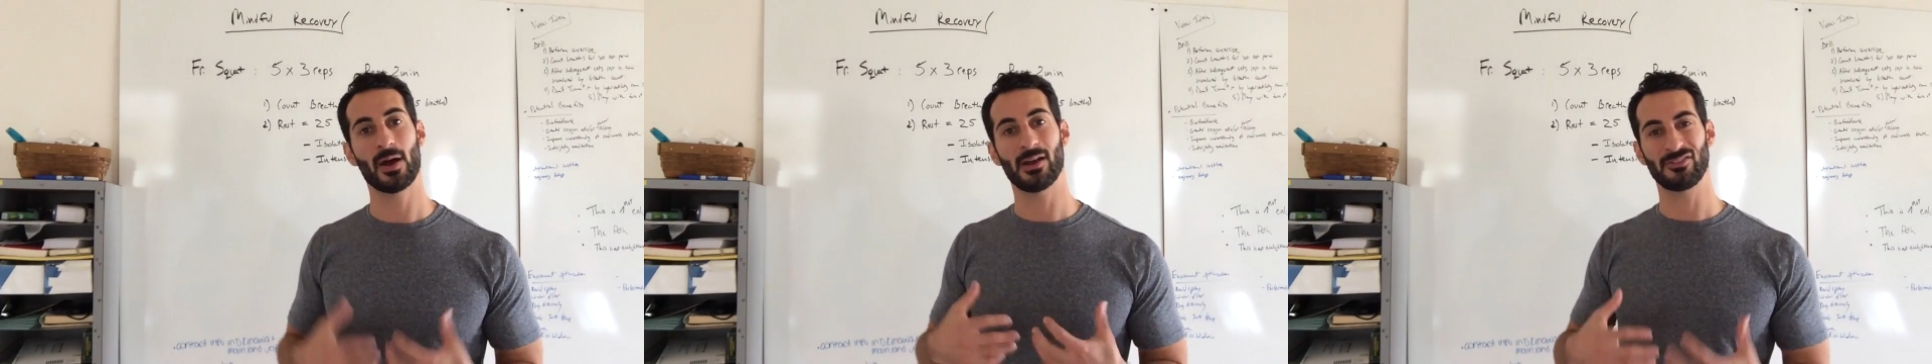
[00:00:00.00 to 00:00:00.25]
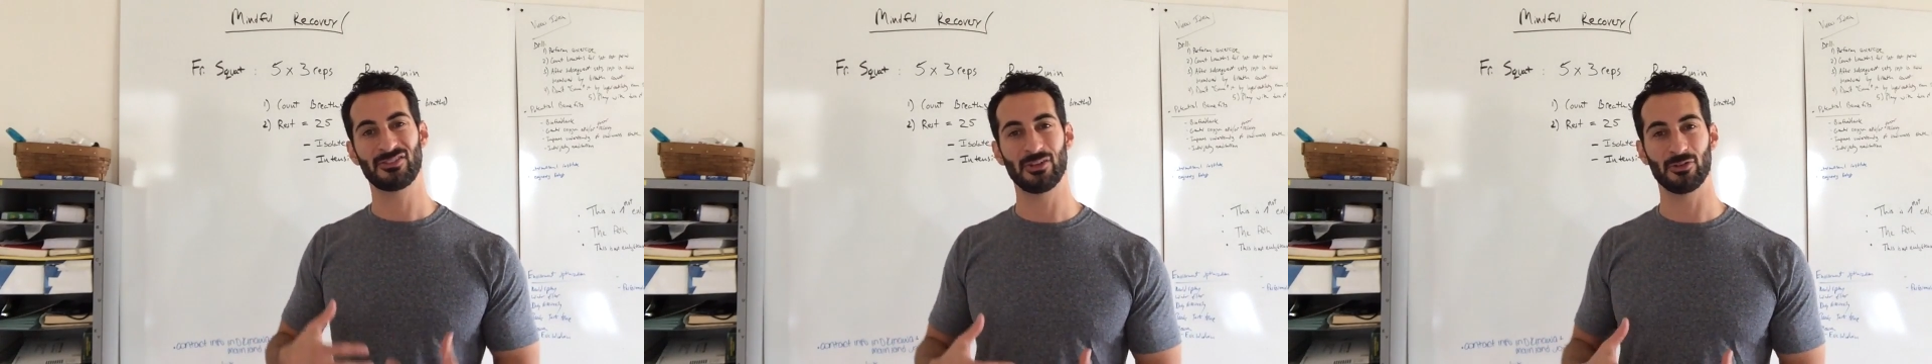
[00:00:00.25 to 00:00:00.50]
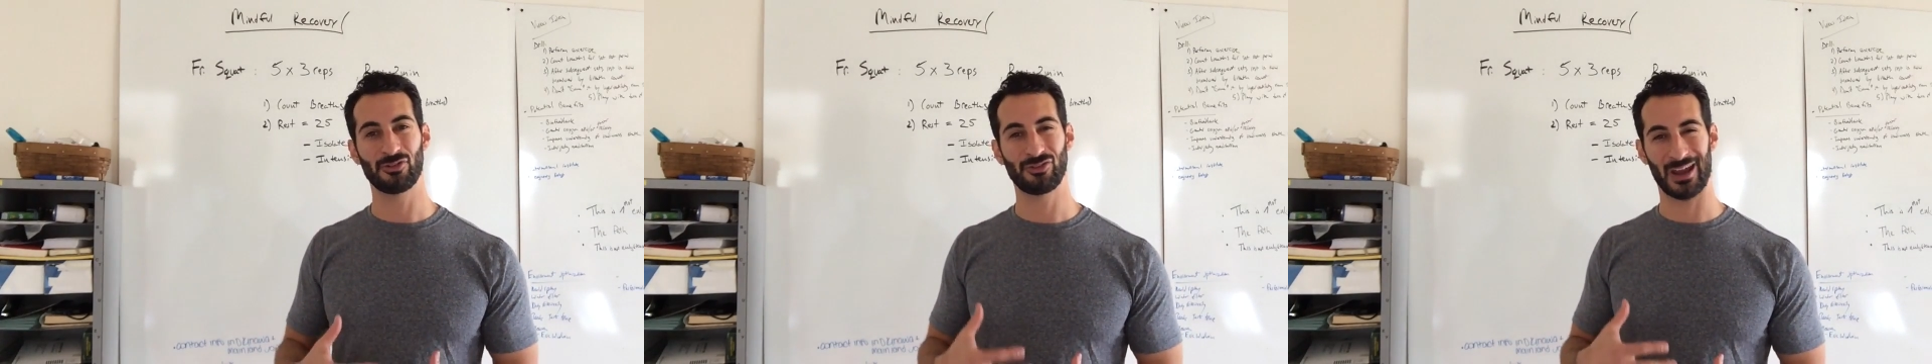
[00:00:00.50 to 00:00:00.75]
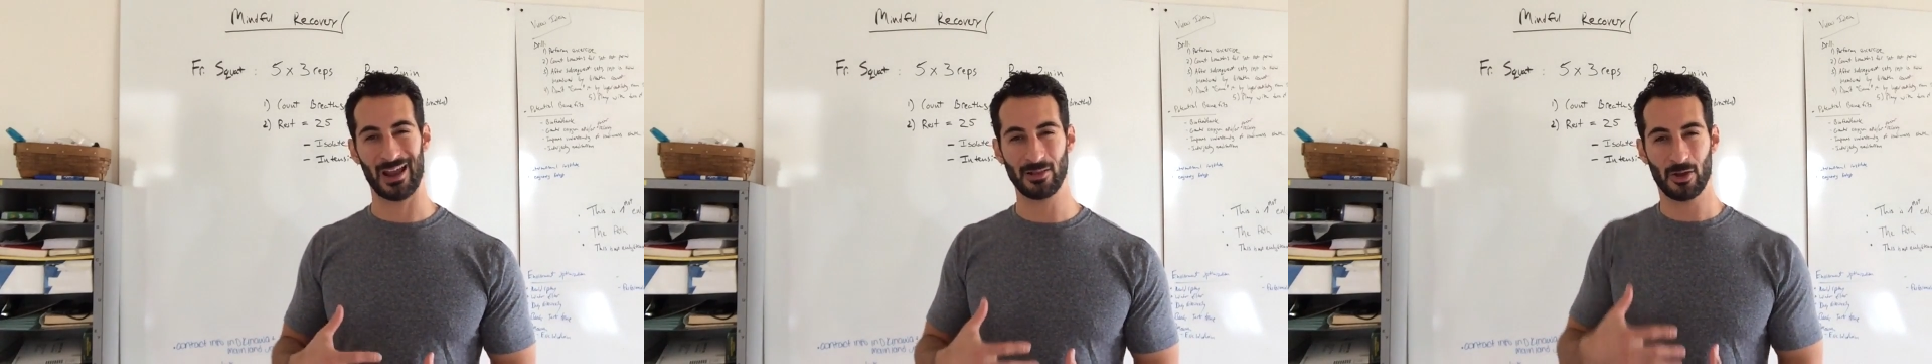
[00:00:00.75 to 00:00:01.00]
it still
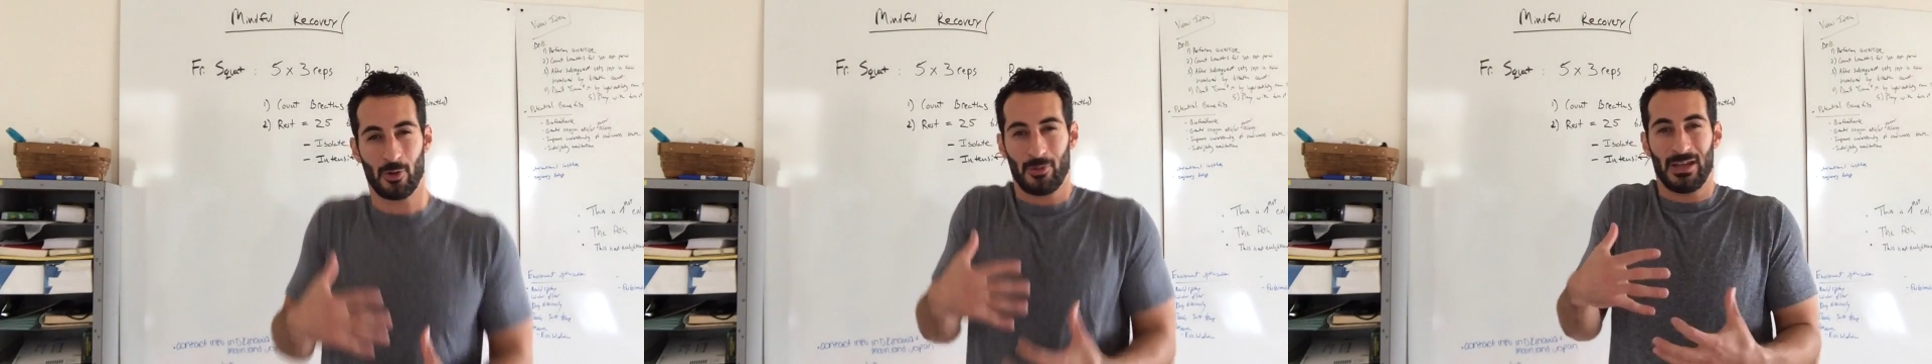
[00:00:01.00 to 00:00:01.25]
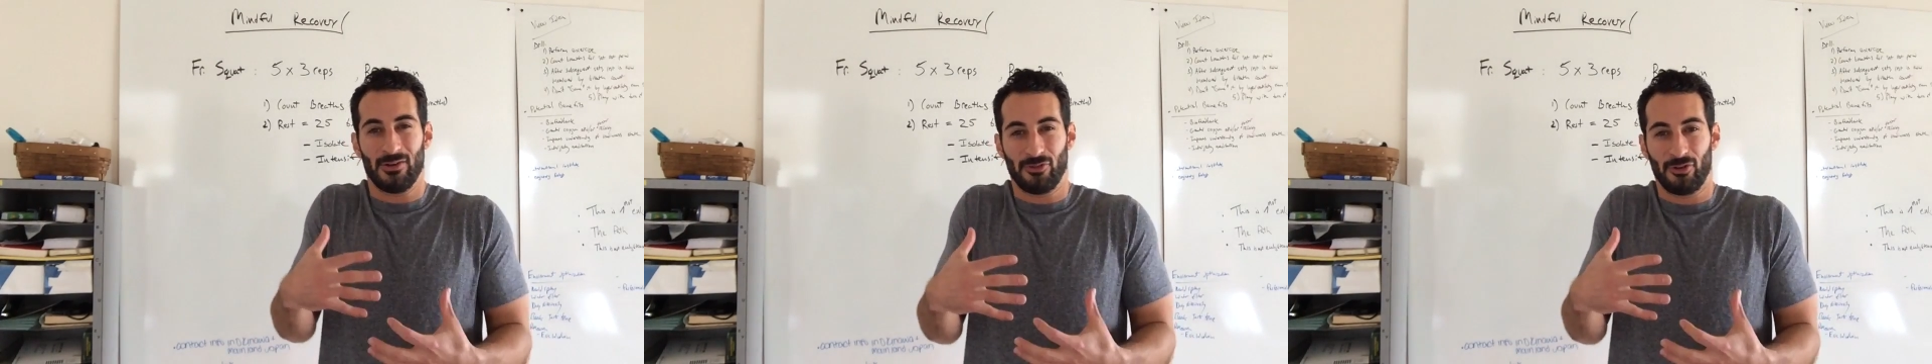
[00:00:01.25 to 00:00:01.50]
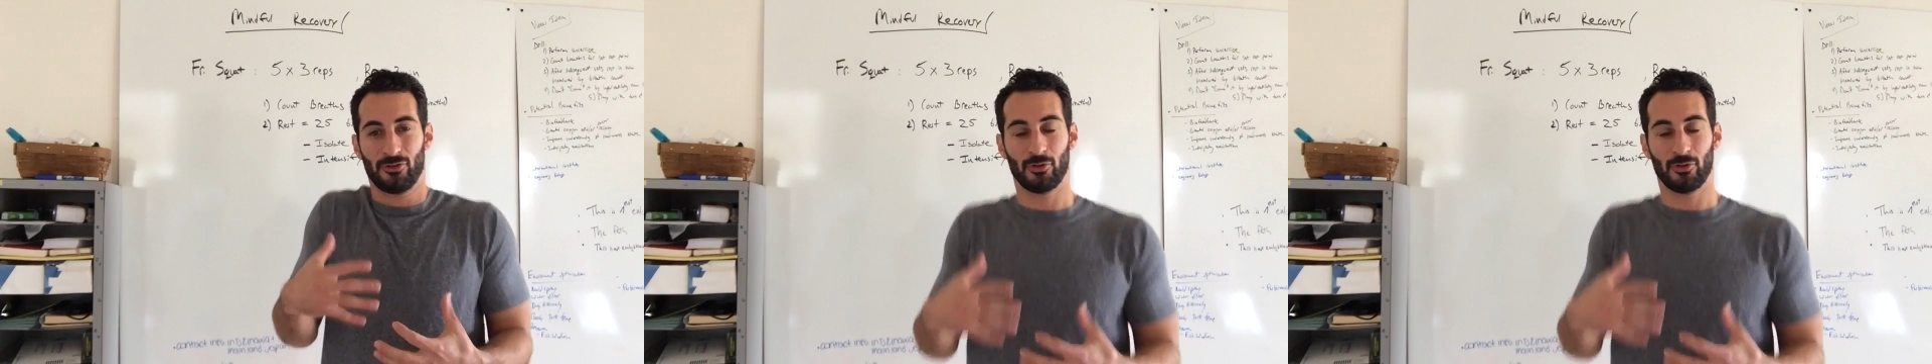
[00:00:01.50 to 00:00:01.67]
shallow and just